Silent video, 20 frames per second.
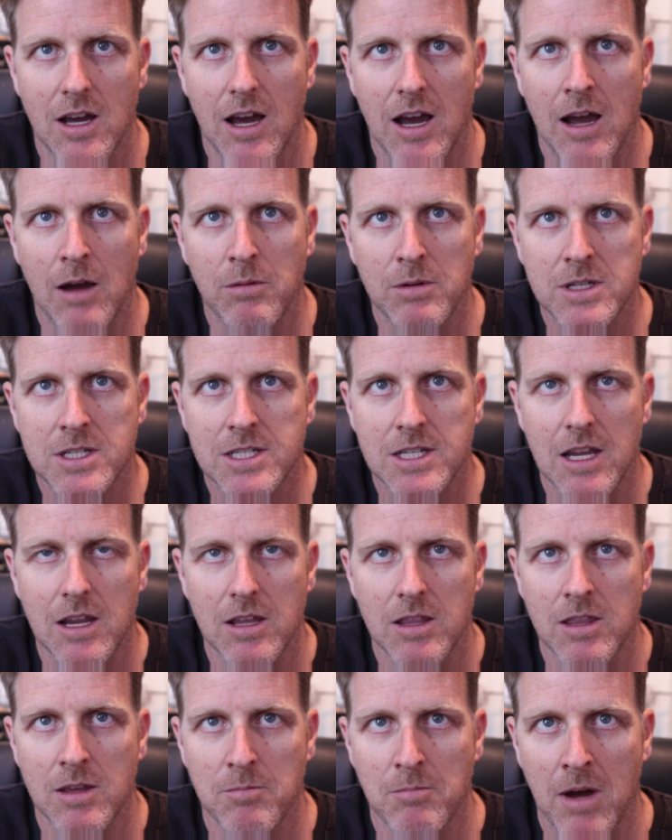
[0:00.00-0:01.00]
I would
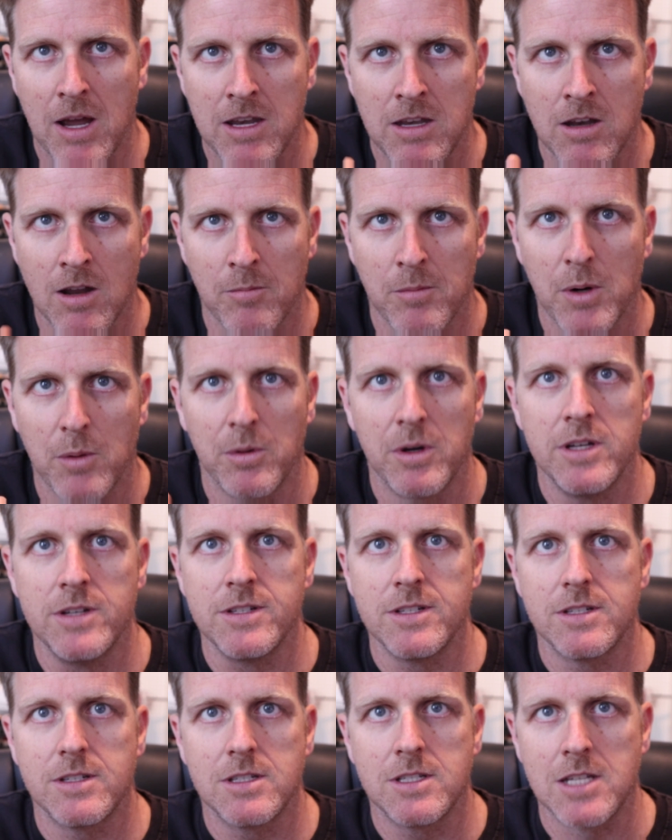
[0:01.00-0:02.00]
say that my number one